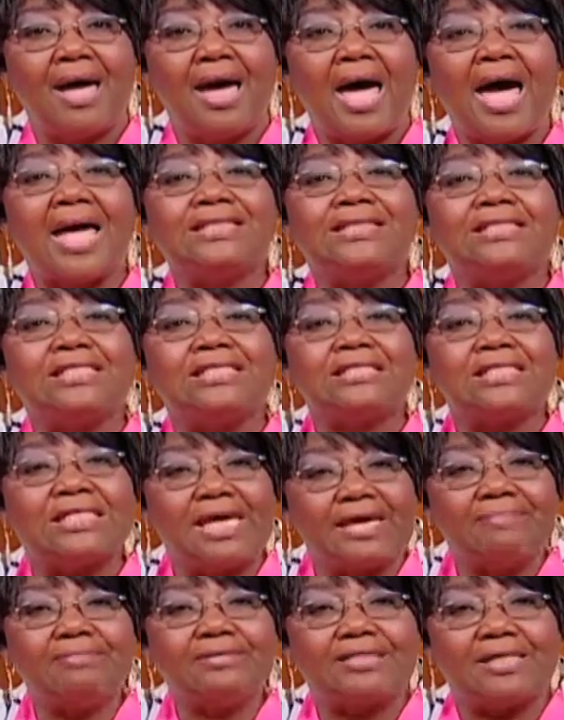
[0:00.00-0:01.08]
at the
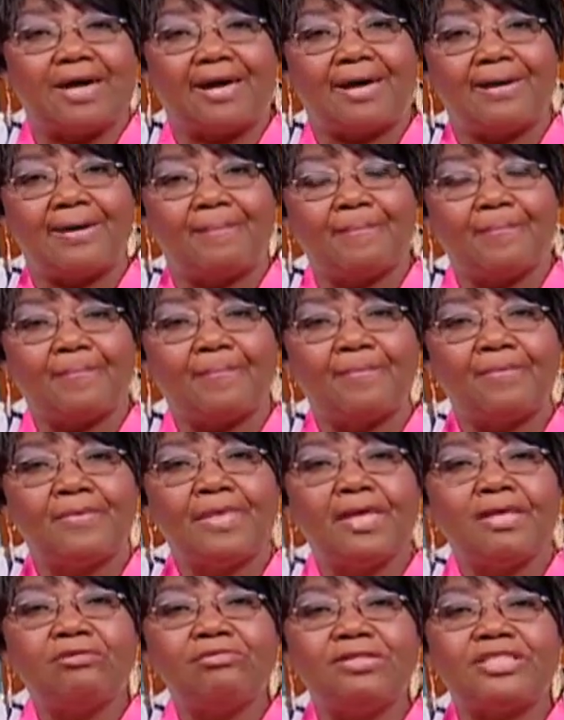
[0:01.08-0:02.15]
same time,
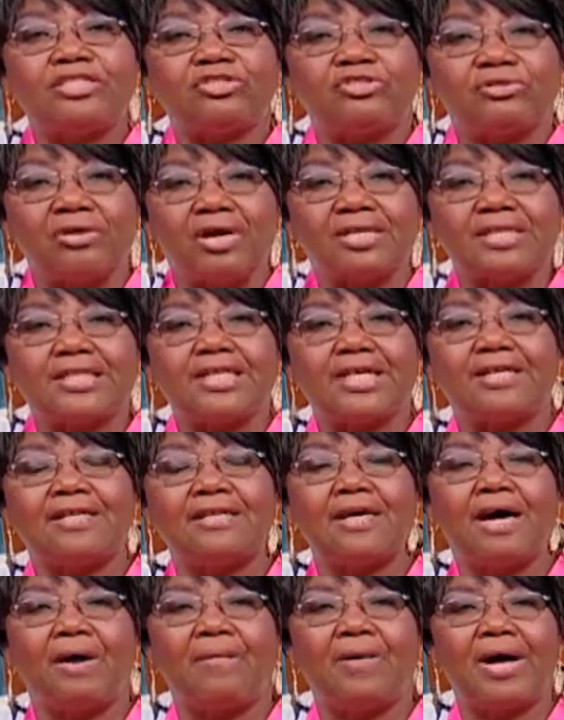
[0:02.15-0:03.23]
restructured
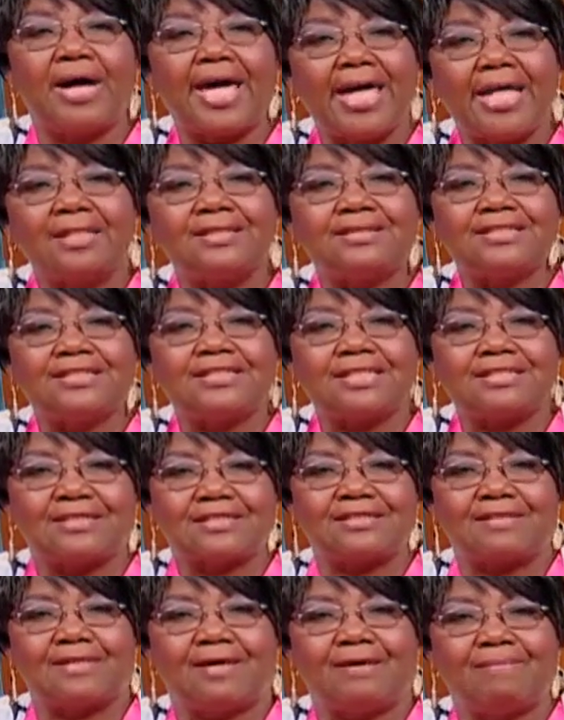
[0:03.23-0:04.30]
our health
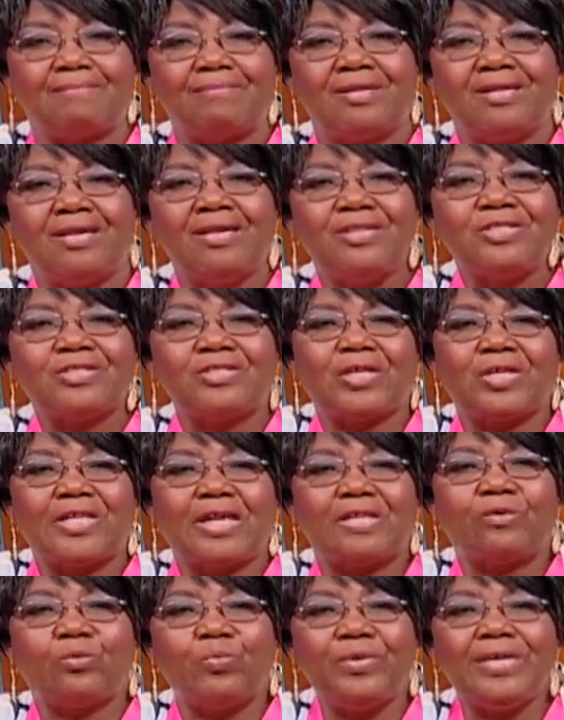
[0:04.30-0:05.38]
system so
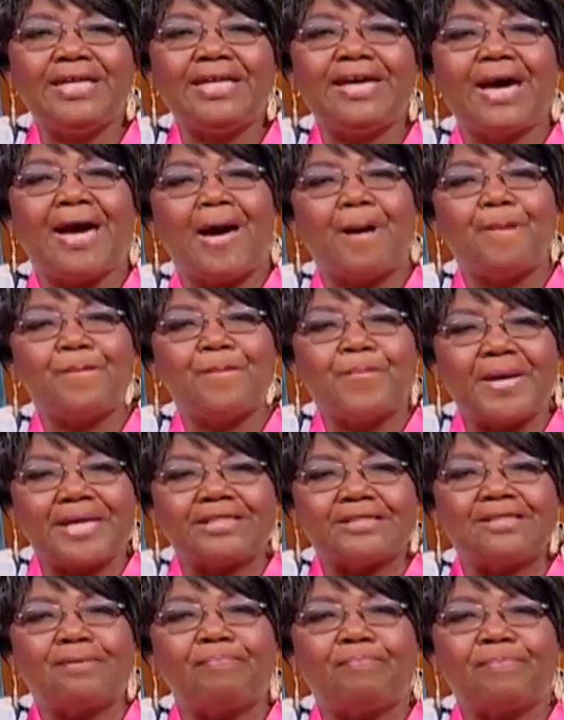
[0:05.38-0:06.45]
that we are
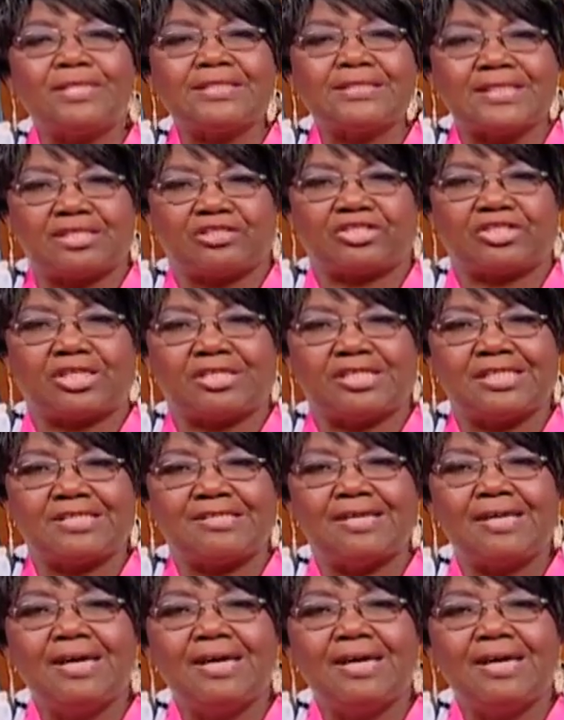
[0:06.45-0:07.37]
better positioned